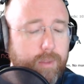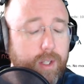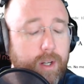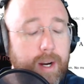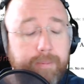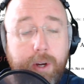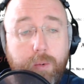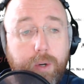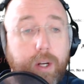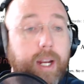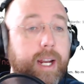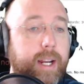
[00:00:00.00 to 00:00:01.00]
I'm not
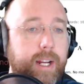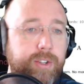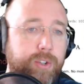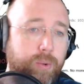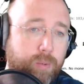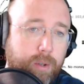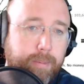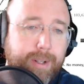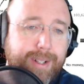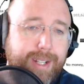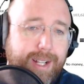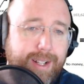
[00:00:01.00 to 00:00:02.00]
working against you, Rupert.
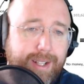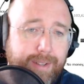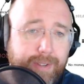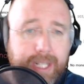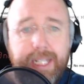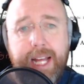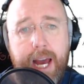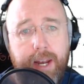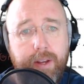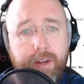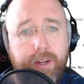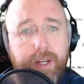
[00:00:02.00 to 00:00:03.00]
Le- eh, leave it at
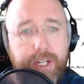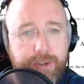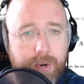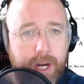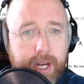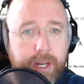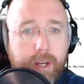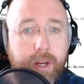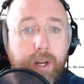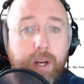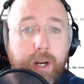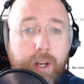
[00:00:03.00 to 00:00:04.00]
that, he tried,
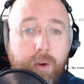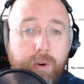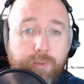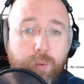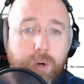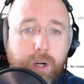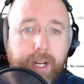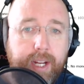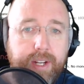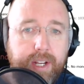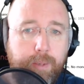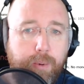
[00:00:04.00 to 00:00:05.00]
a note of warning
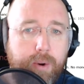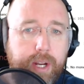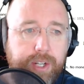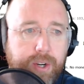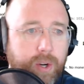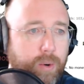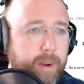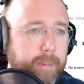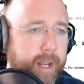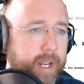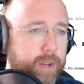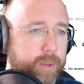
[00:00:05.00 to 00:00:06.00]
and desperation
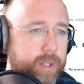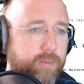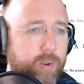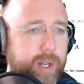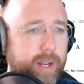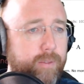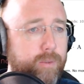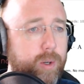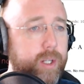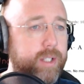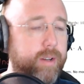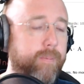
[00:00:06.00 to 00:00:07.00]
creeping into his vo-
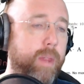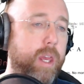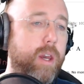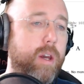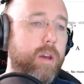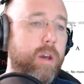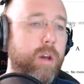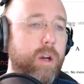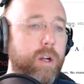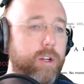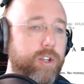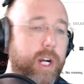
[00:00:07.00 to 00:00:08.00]
voice.
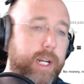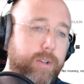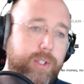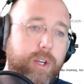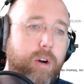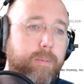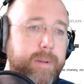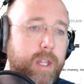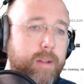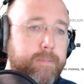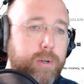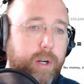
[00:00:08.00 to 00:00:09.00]
Giles opened
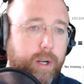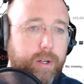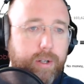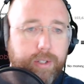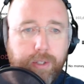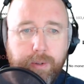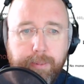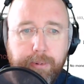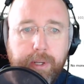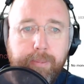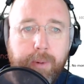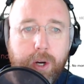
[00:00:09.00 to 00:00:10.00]
the book to a
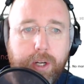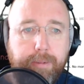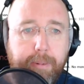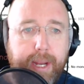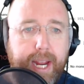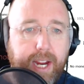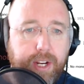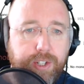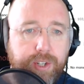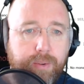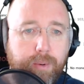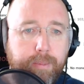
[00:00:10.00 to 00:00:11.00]
pre marked
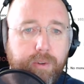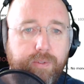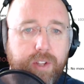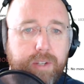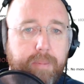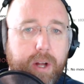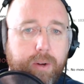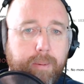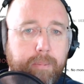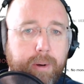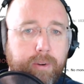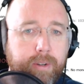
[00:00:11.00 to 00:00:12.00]
page and removed the spell
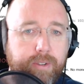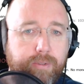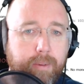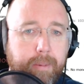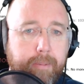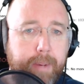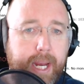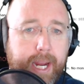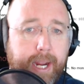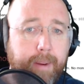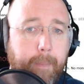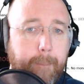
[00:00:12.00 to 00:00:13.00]
components from the
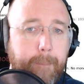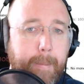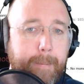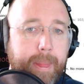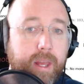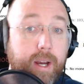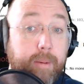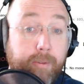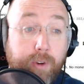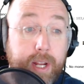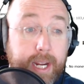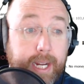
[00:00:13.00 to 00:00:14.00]
bag. I'm
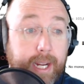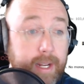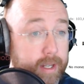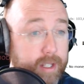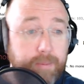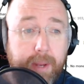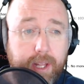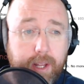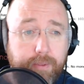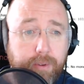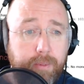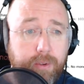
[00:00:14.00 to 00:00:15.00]
afraid I can't expect
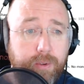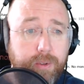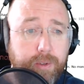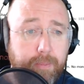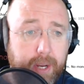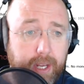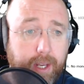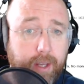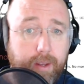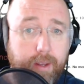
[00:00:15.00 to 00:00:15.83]
that from you, Spike.